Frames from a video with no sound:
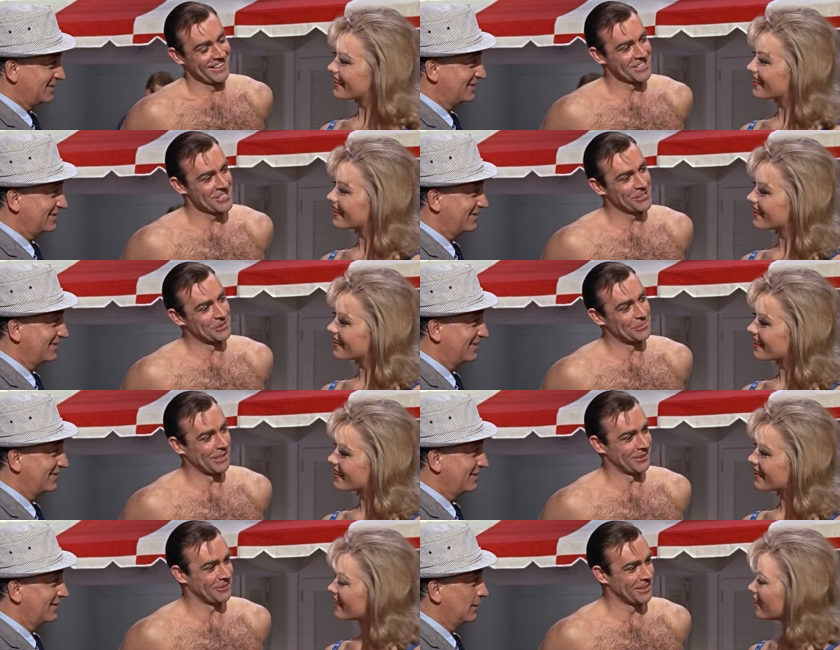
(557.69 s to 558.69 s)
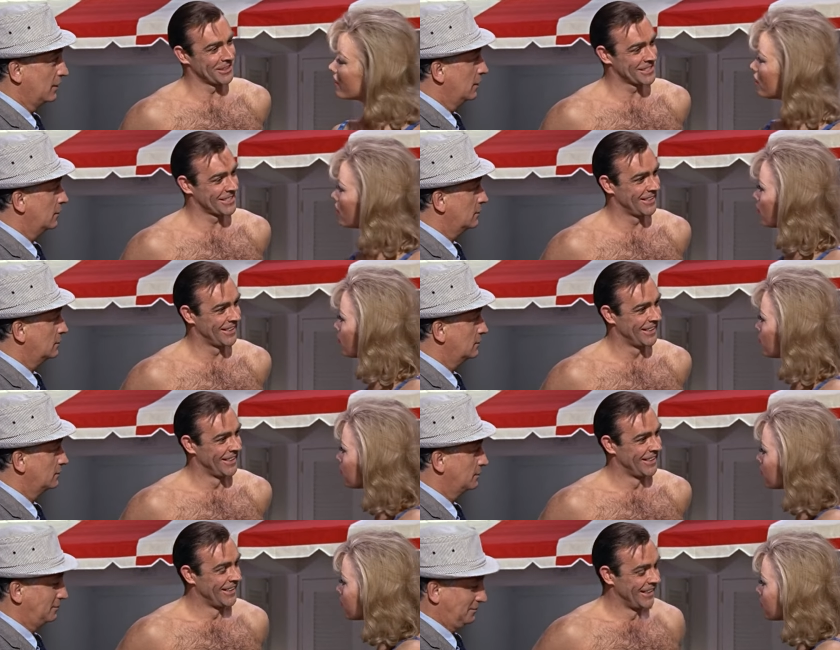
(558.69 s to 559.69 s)
Speaker 1: Dink, say goodbye to Felix.
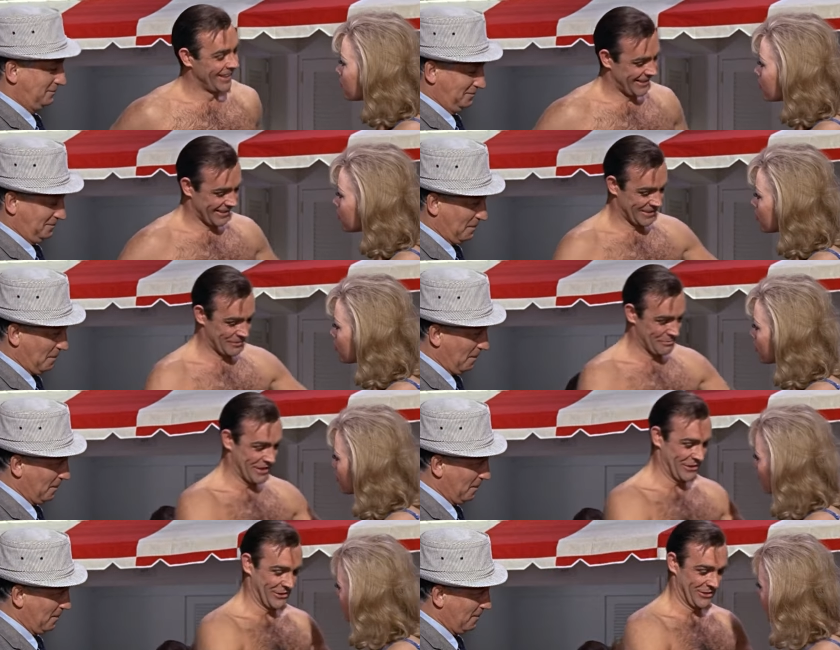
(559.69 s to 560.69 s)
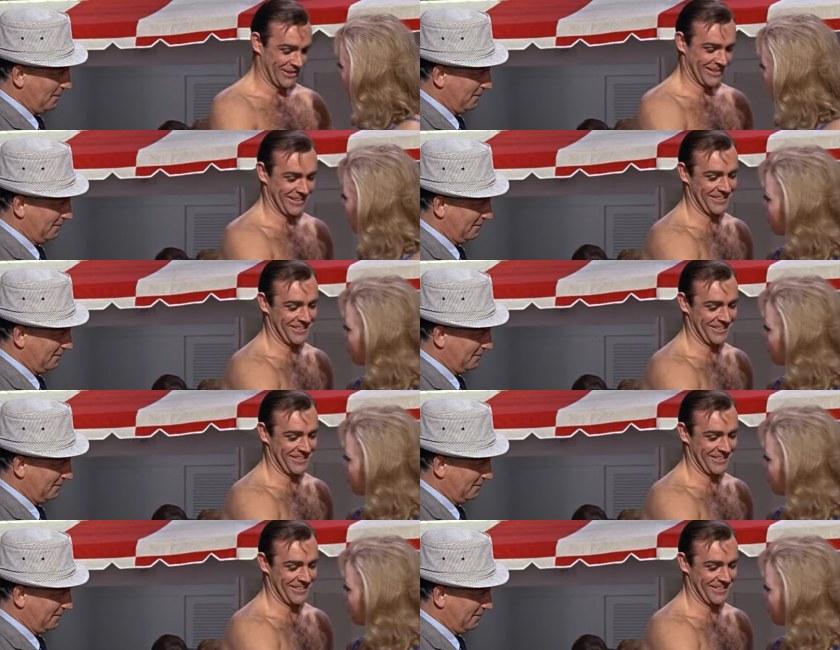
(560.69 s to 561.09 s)
Man talk.